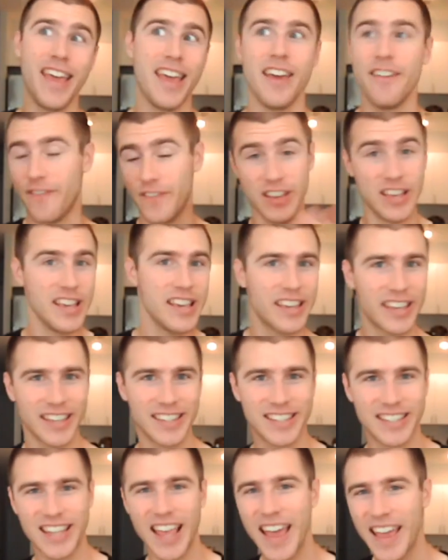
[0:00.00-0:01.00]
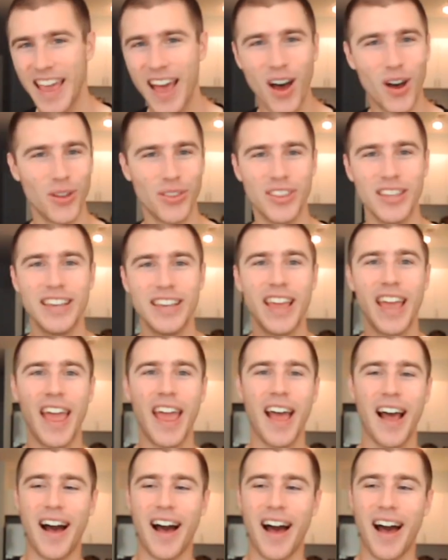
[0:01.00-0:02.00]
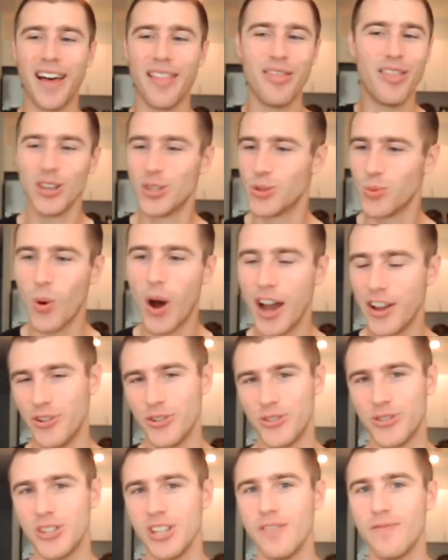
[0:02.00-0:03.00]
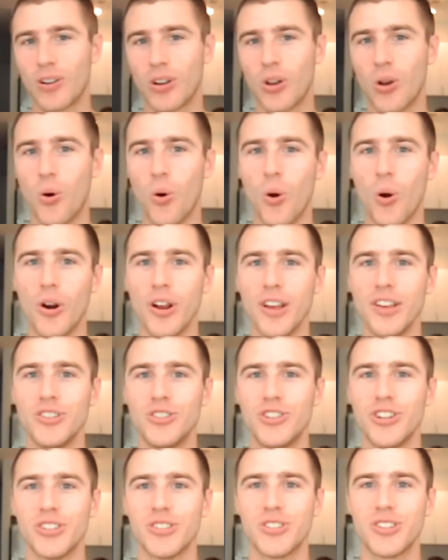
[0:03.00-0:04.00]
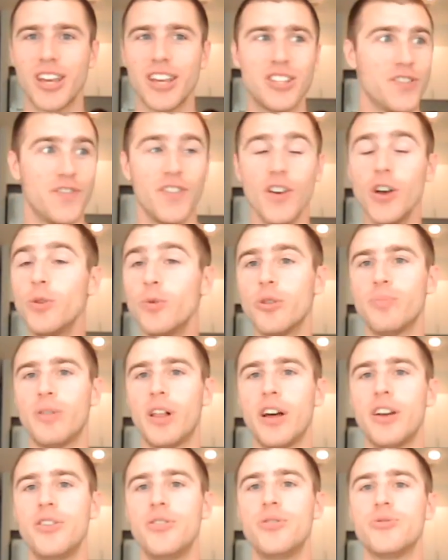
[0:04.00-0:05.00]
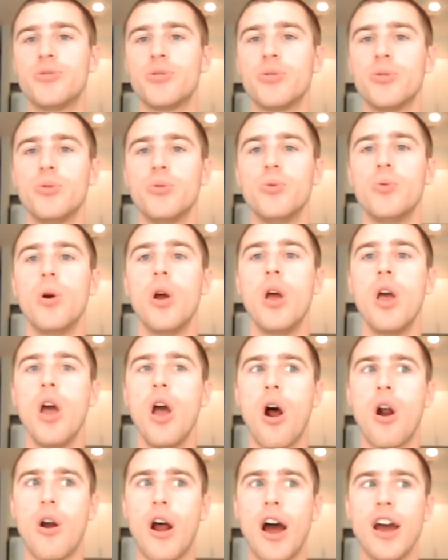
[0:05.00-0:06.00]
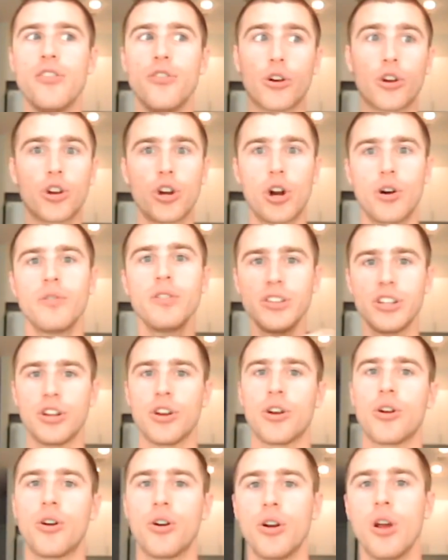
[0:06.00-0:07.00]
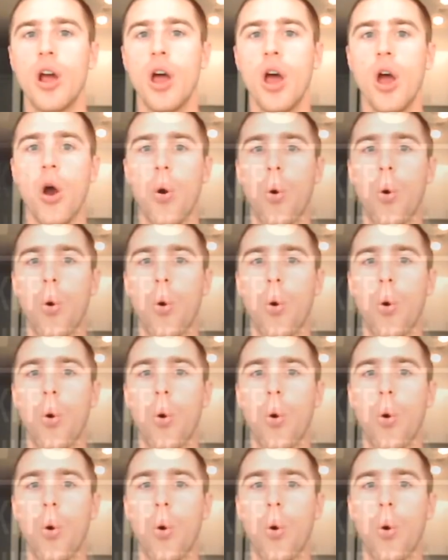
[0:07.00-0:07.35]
If he can stay healthy, this wide receiver core is just, it's filled with players who are either currently hurt